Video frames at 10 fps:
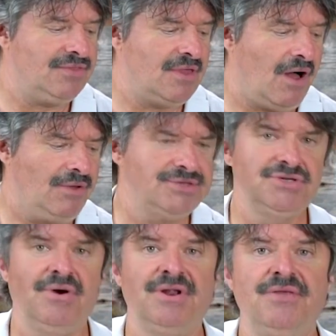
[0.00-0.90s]

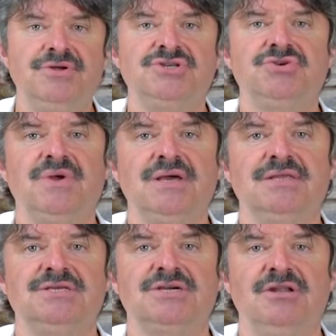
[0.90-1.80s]
also another string
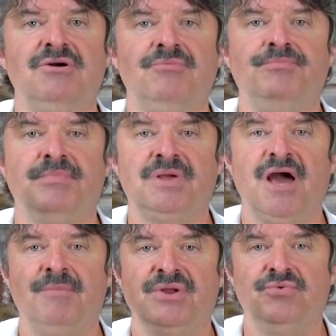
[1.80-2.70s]
that's going to
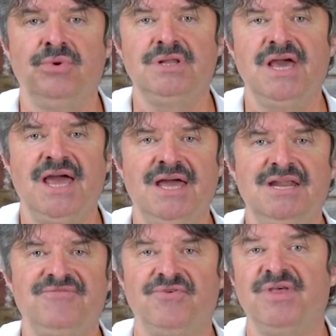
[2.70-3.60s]
come in really
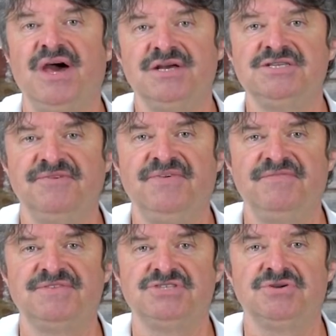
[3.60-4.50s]
handy for that is the
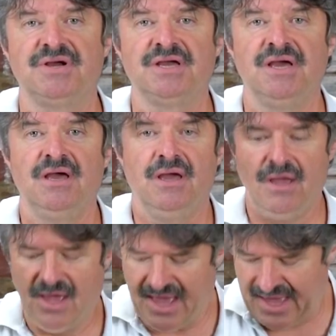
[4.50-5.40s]
5th string.
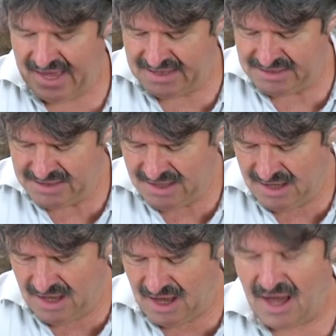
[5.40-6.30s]
And
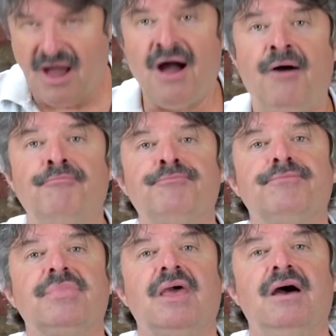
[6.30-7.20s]

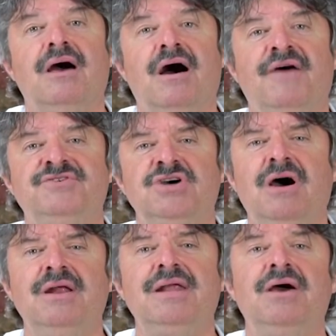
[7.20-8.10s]
I've
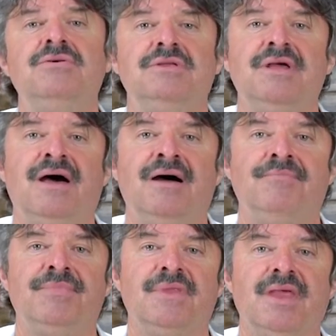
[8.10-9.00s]
jotted out
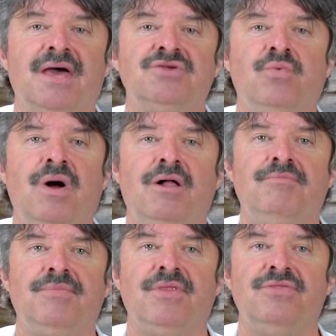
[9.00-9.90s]
as
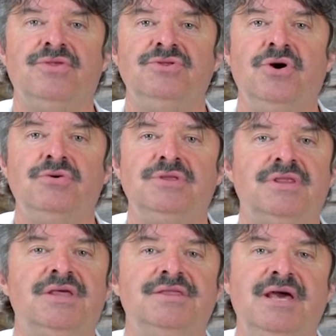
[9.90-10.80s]
well the
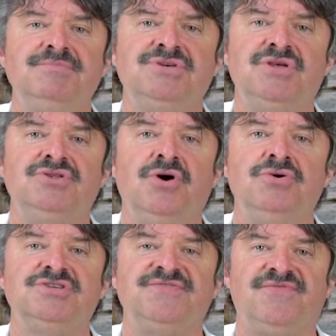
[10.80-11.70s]
names of the
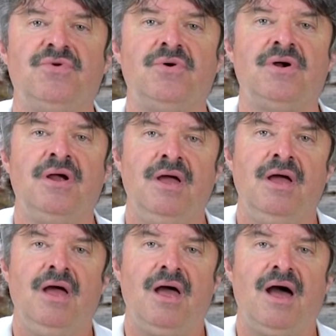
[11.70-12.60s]
notes for
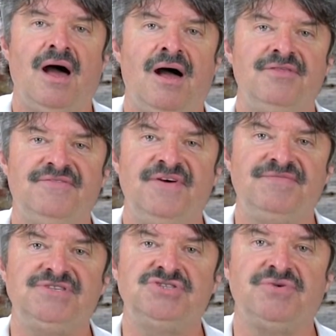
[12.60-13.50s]
the
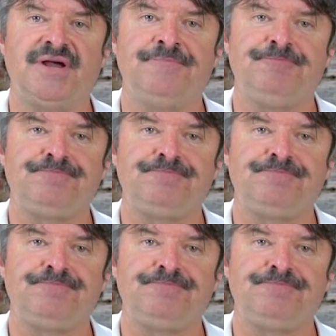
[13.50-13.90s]
5th string.